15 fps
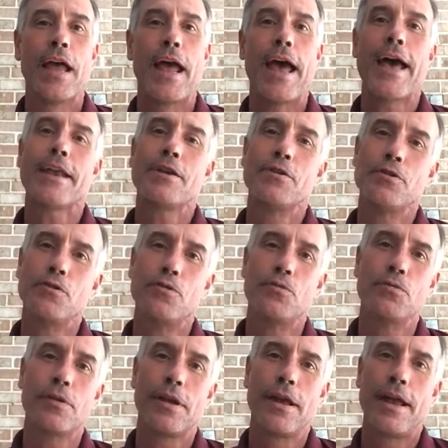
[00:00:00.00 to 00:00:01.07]
at
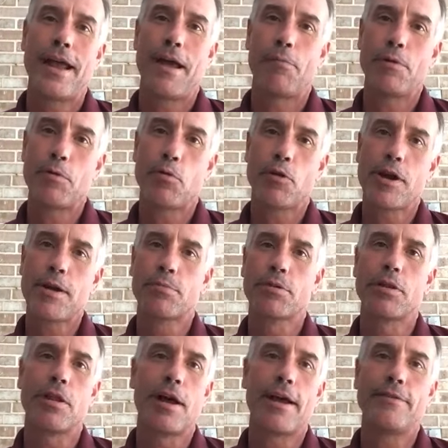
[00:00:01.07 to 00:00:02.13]
noon, and we were able to
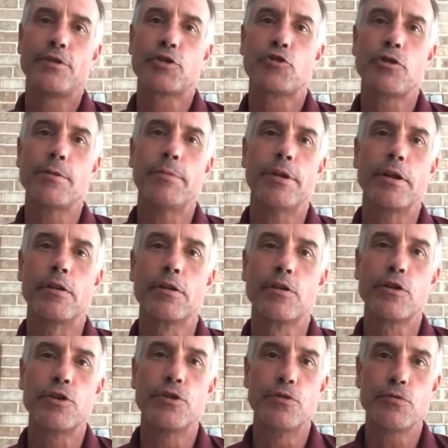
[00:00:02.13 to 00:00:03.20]
live stream at
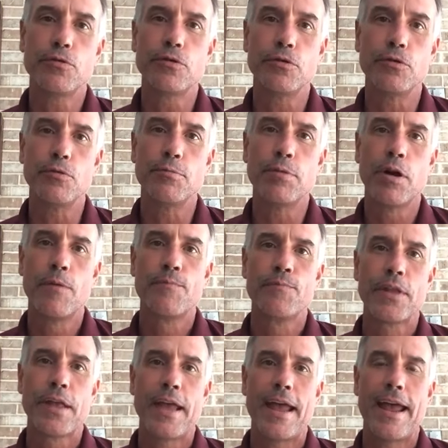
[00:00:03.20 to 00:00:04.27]
YouTube
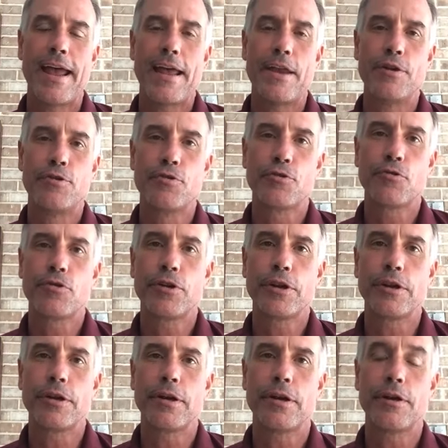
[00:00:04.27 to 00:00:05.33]

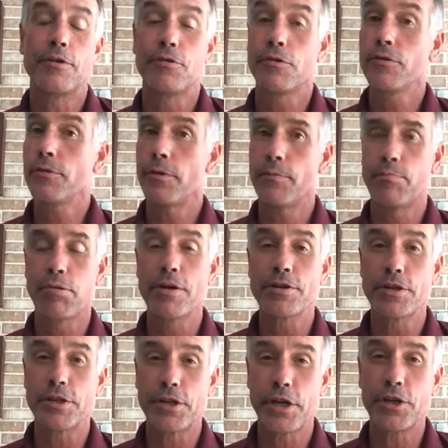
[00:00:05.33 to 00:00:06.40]
during the
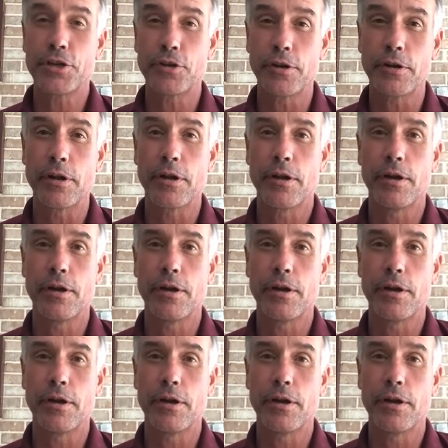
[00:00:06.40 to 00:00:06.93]
presentation